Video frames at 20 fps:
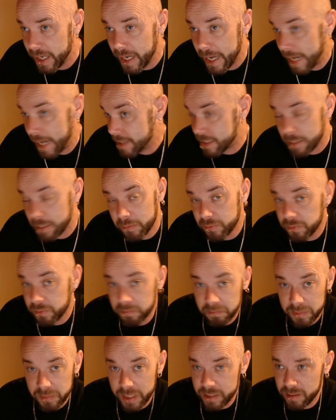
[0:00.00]
And some of
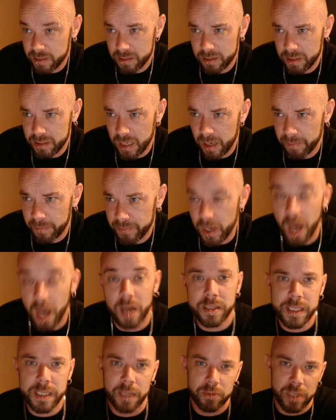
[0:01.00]
them, there's
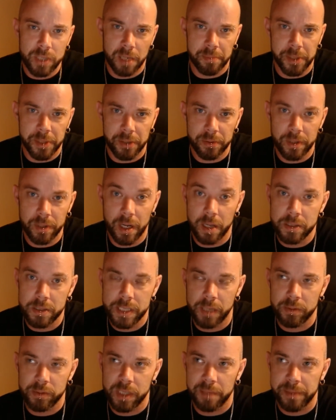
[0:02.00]
RTLW.
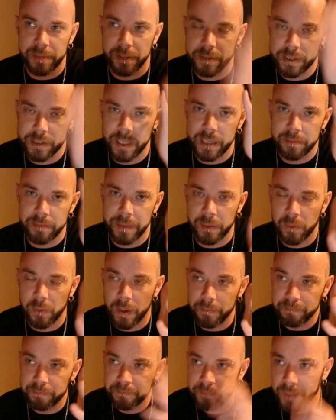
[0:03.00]
RTLW is another big
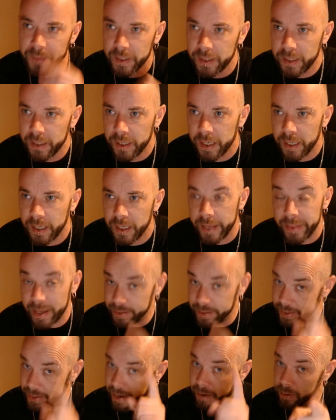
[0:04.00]
one. And
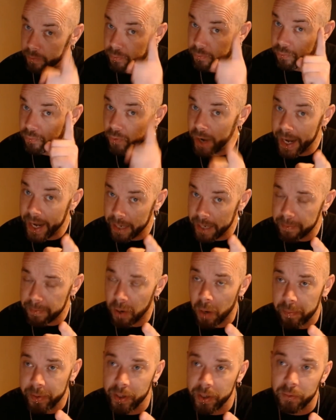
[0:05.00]
that they're a really
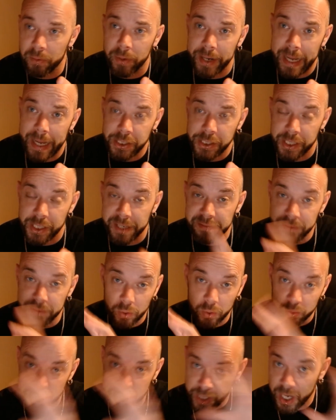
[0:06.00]
popular one, actually, for
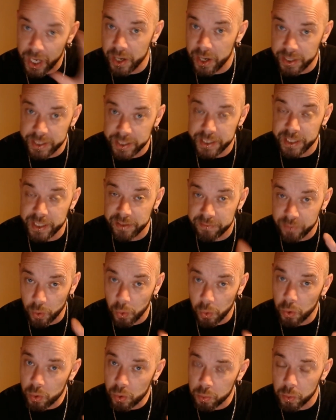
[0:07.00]
alternative
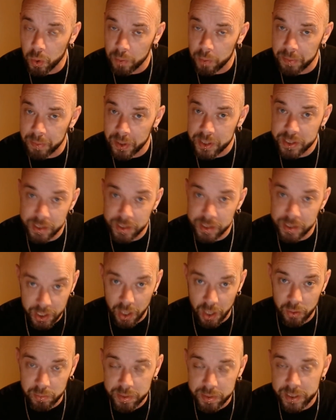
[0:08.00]
Ork Warboss
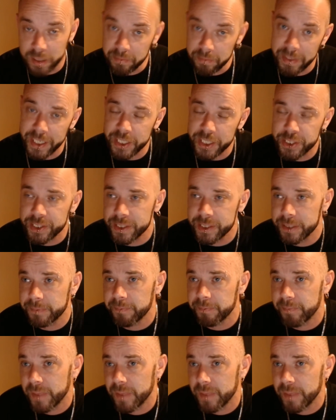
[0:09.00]
sculpts and miniatures.